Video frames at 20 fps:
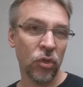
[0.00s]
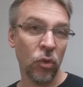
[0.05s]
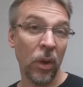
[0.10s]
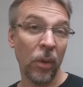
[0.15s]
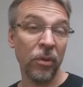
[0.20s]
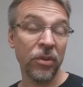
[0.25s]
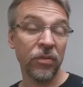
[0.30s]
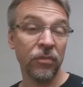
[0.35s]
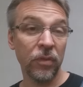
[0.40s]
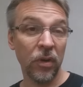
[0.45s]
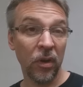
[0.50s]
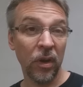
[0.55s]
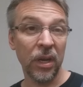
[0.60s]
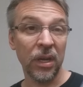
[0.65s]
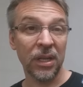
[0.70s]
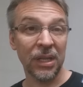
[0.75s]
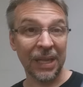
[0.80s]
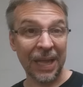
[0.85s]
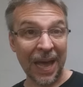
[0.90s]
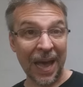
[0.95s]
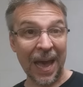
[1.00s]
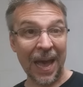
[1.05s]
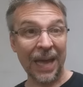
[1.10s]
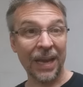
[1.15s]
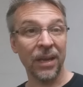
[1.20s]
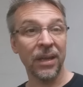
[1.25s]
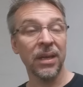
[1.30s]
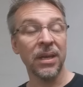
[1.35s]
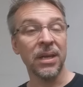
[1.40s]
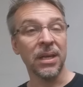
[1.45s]
So I was very
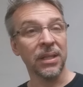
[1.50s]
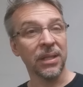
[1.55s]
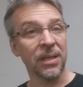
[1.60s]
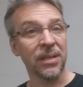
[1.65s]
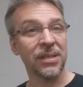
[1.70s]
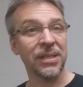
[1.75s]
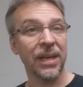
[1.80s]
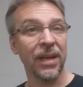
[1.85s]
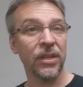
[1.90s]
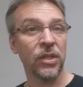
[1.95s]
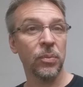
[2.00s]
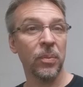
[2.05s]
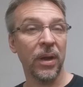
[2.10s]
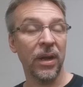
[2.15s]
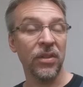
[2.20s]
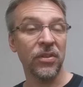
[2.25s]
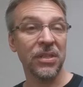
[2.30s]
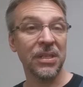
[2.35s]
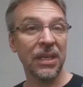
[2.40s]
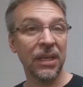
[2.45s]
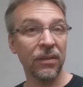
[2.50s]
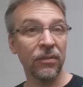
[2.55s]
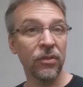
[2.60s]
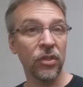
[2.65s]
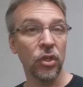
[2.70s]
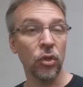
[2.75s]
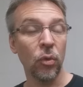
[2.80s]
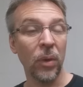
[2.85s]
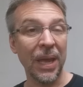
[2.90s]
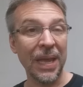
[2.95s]
glad that Sanz Minds
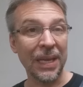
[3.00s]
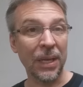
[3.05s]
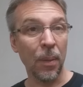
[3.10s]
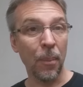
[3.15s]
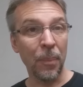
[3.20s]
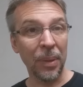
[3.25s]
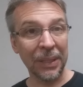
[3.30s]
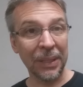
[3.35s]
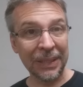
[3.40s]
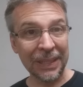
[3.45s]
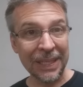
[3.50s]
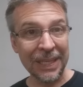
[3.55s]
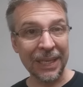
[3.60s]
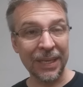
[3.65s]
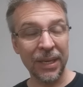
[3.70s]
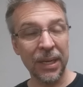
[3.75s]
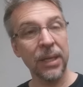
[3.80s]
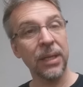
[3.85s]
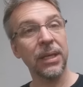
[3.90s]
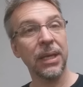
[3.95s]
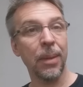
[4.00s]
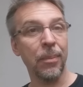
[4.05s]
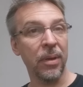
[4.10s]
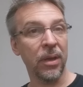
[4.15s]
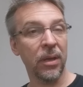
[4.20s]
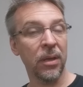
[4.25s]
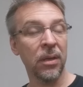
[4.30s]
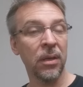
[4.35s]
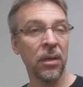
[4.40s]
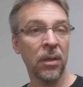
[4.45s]
gives you a completed
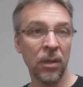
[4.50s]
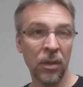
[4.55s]
gimmick.